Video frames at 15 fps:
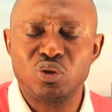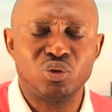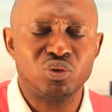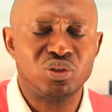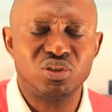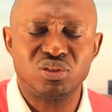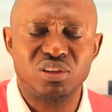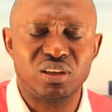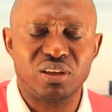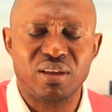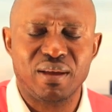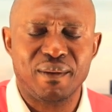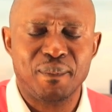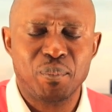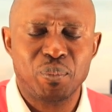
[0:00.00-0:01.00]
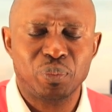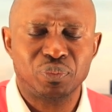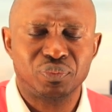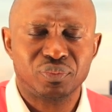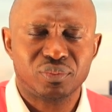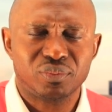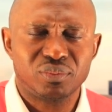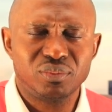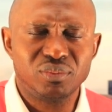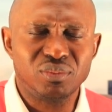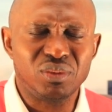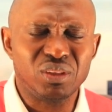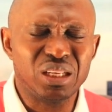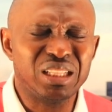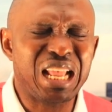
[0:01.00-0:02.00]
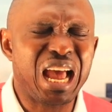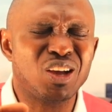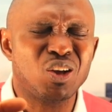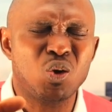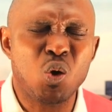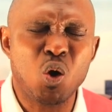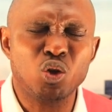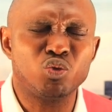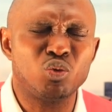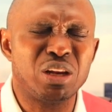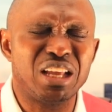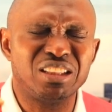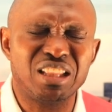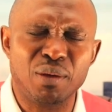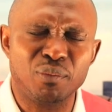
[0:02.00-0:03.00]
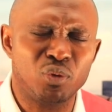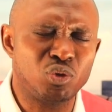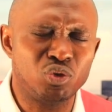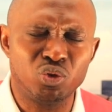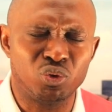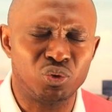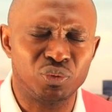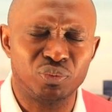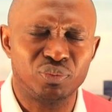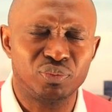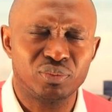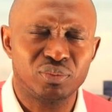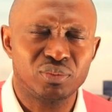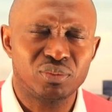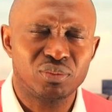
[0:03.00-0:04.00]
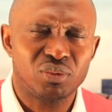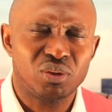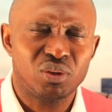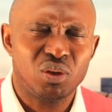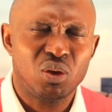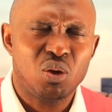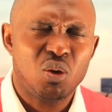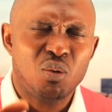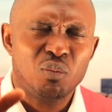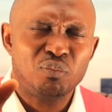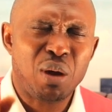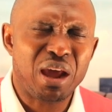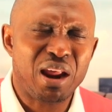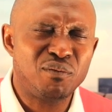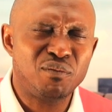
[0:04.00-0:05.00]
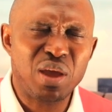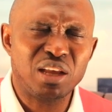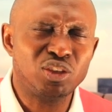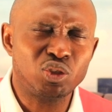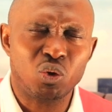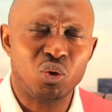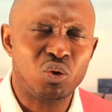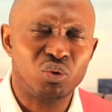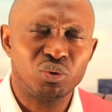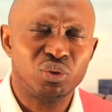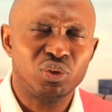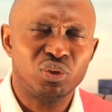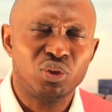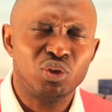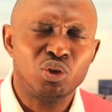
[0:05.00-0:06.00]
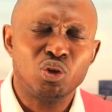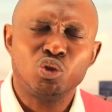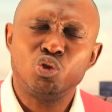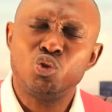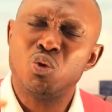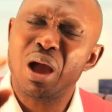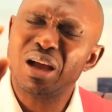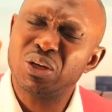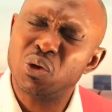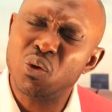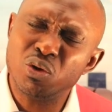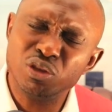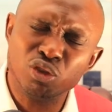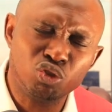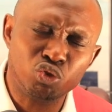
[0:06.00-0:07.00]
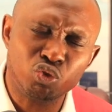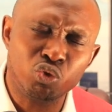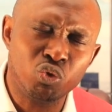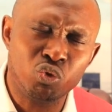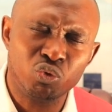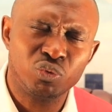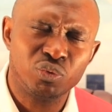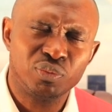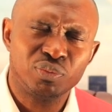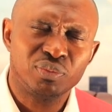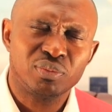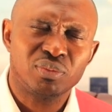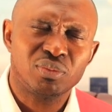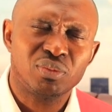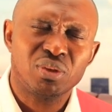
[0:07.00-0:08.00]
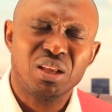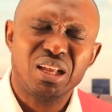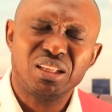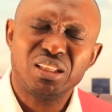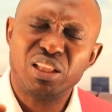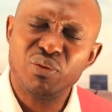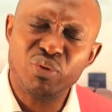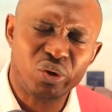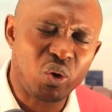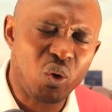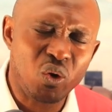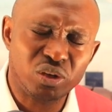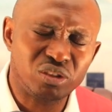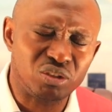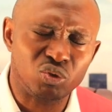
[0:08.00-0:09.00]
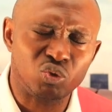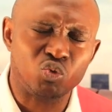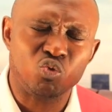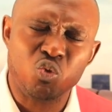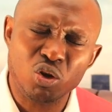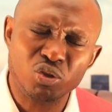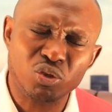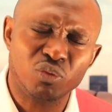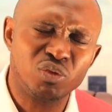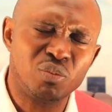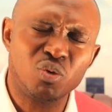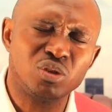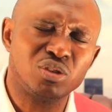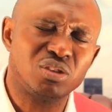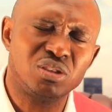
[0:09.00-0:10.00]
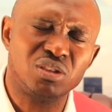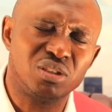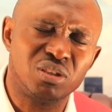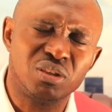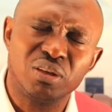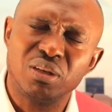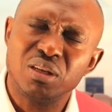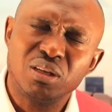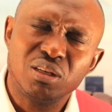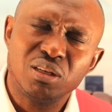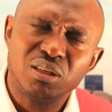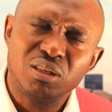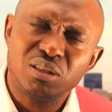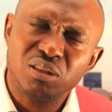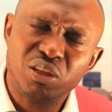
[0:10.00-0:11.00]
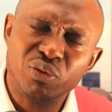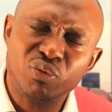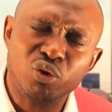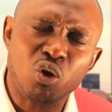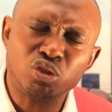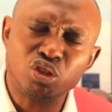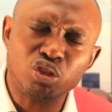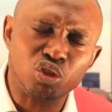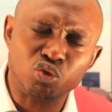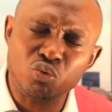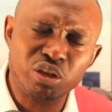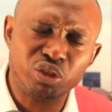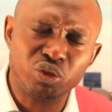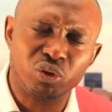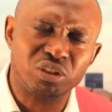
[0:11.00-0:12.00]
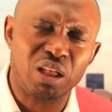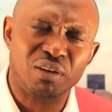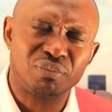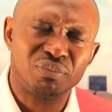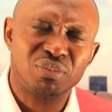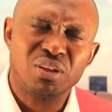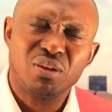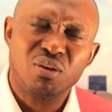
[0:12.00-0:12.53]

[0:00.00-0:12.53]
you this day that God will enable you. Peradventure, you are going through difficulties. One of the most difficult situations that